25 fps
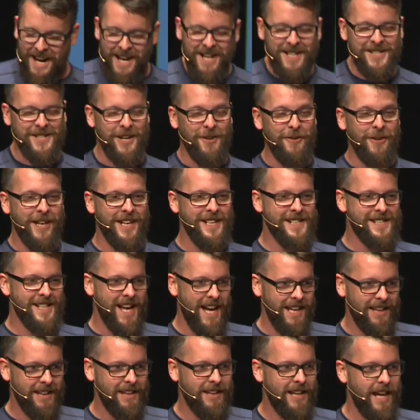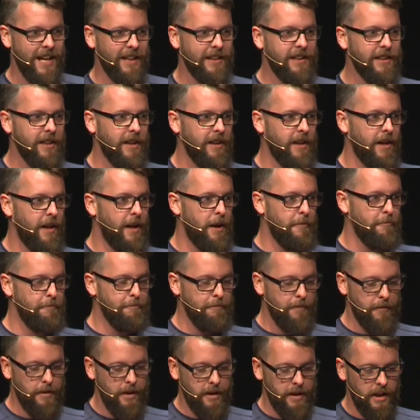So he said that um,
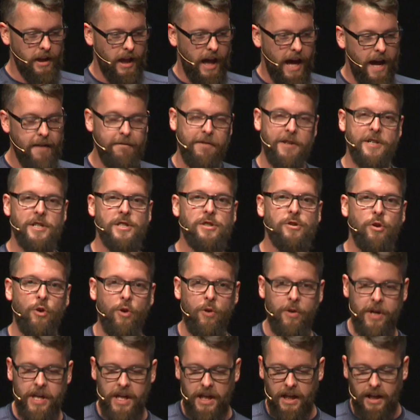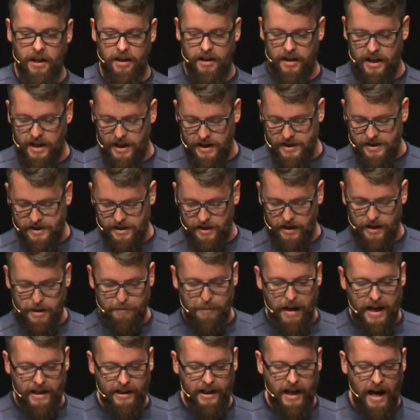every story needs the
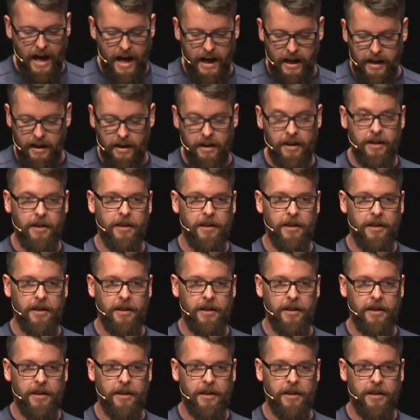bad guy.